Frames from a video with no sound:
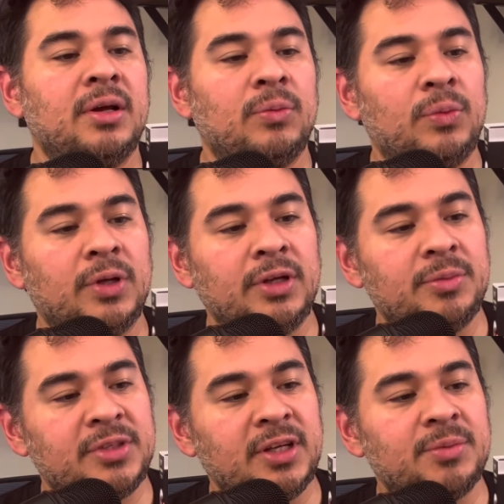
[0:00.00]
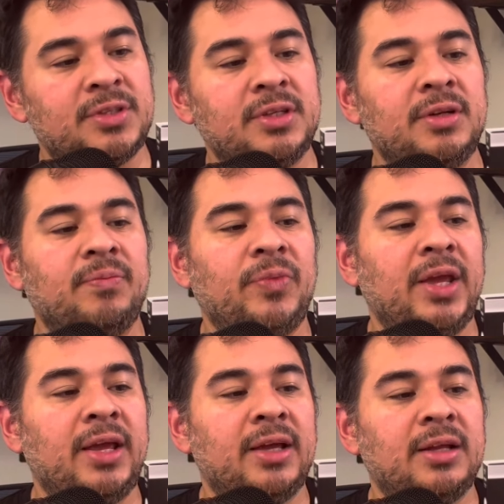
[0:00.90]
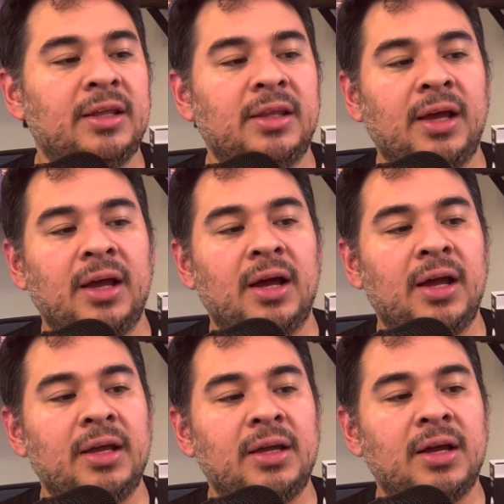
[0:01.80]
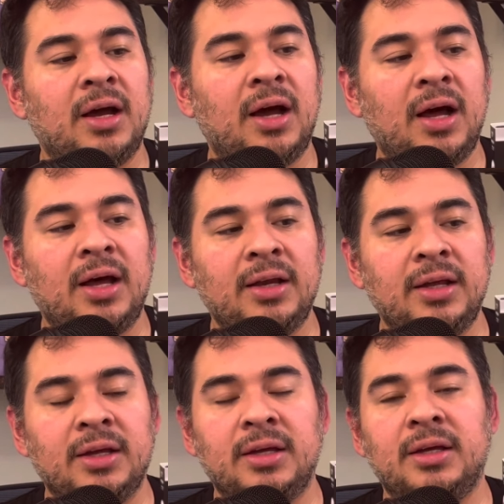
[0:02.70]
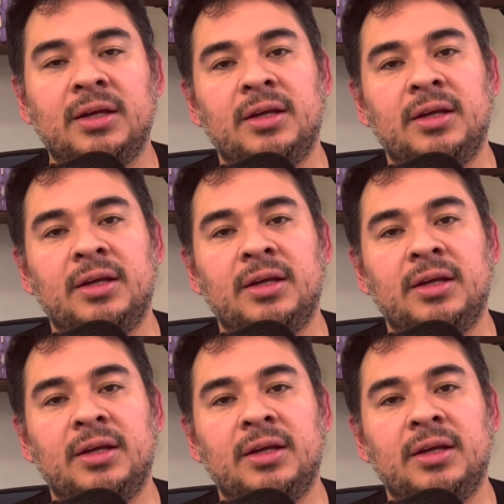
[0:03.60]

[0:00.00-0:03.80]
William Sampson, and the iconic